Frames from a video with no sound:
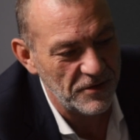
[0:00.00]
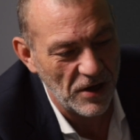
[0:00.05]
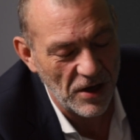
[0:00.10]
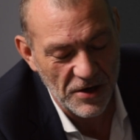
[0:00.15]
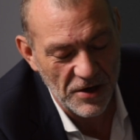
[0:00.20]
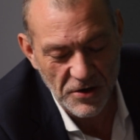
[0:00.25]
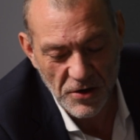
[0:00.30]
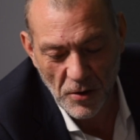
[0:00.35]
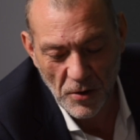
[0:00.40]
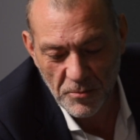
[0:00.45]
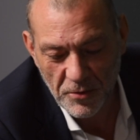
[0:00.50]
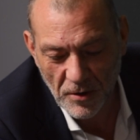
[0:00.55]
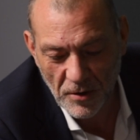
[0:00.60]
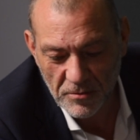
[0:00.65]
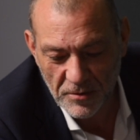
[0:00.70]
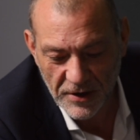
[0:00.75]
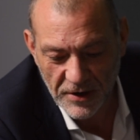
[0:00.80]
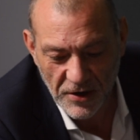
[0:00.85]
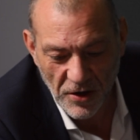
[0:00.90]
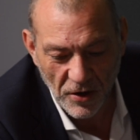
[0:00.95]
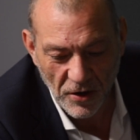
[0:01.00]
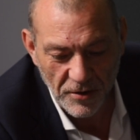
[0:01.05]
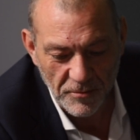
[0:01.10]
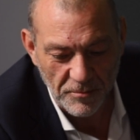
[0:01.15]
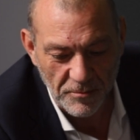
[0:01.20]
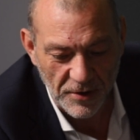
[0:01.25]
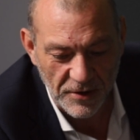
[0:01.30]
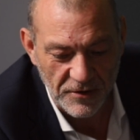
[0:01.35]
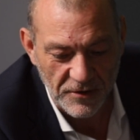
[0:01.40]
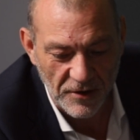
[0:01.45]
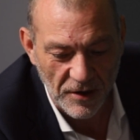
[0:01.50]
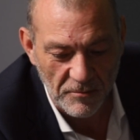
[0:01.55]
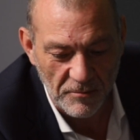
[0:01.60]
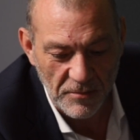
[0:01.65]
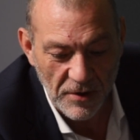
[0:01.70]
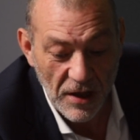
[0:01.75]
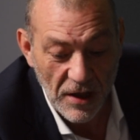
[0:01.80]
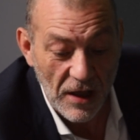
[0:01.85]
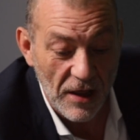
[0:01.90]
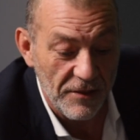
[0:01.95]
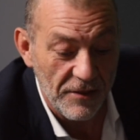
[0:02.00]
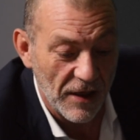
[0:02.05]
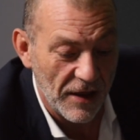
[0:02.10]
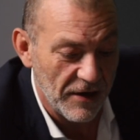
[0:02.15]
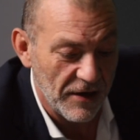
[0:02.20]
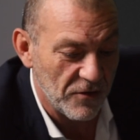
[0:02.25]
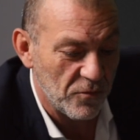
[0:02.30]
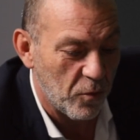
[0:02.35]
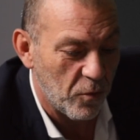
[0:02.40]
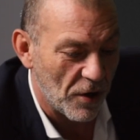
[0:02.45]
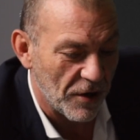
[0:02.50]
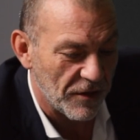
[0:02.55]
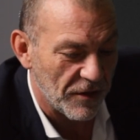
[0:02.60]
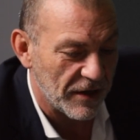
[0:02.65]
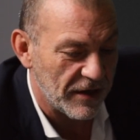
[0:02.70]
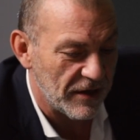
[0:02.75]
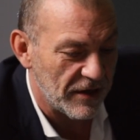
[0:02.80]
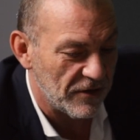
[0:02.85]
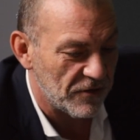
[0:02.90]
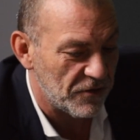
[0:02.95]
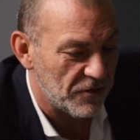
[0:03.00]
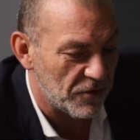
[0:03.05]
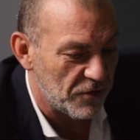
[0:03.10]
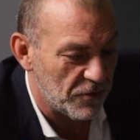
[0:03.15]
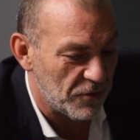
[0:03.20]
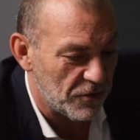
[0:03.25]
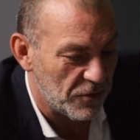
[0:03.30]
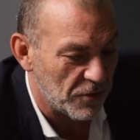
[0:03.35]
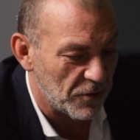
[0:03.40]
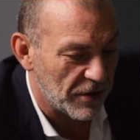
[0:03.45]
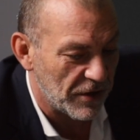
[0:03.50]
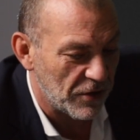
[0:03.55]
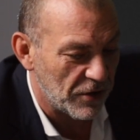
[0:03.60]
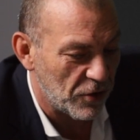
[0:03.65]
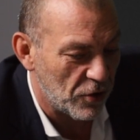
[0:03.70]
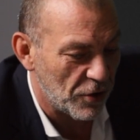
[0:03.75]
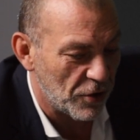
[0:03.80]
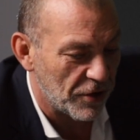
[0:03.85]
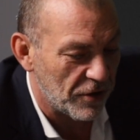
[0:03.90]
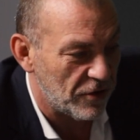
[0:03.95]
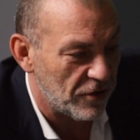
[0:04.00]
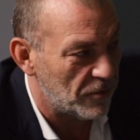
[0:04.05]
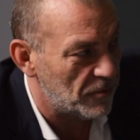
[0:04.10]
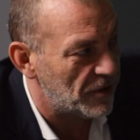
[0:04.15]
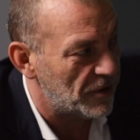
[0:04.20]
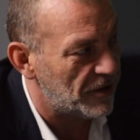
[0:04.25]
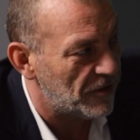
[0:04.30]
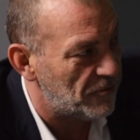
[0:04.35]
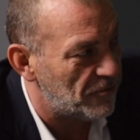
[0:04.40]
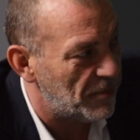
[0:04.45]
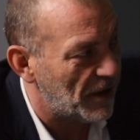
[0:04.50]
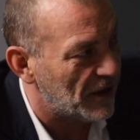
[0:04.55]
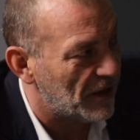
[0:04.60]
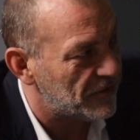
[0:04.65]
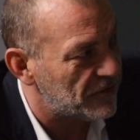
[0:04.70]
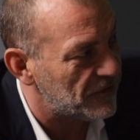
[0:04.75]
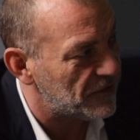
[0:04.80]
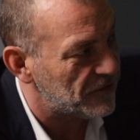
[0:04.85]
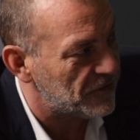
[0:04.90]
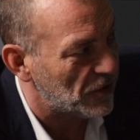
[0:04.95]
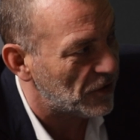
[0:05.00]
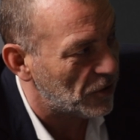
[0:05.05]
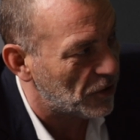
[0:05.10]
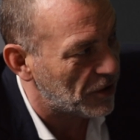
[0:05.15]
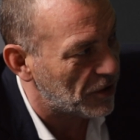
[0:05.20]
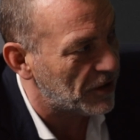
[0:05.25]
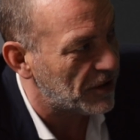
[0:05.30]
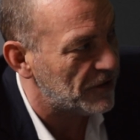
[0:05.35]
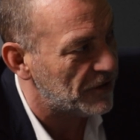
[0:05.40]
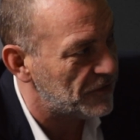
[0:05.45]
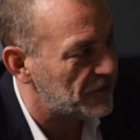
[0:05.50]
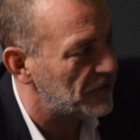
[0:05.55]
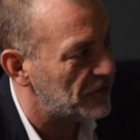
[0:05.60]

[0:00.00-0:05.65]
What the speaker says: No, probably not. But that is one of the keys to doing good accumulative bets: is to look at